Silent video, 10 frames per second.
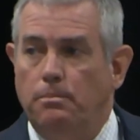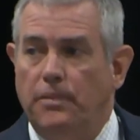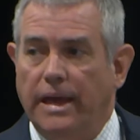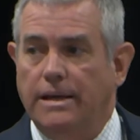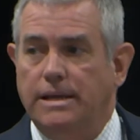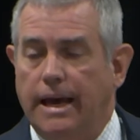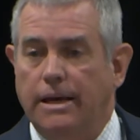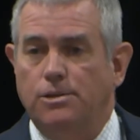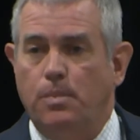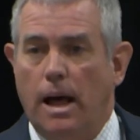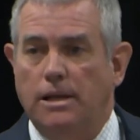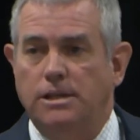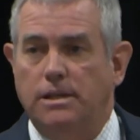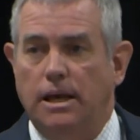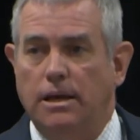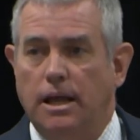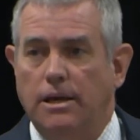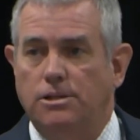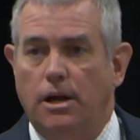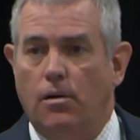think tanks, policy think
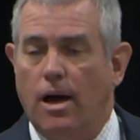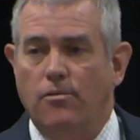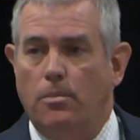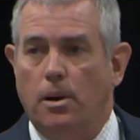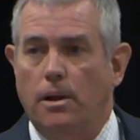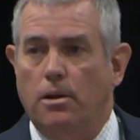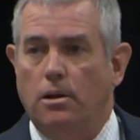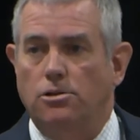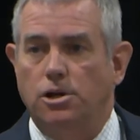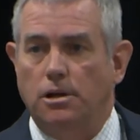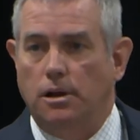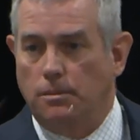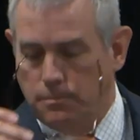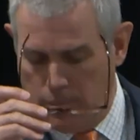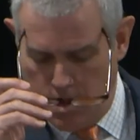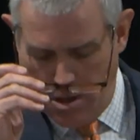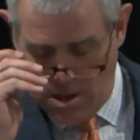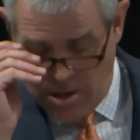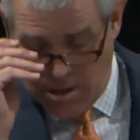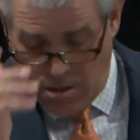tanks. They don't have a political agenda.
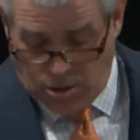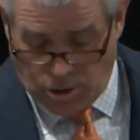There's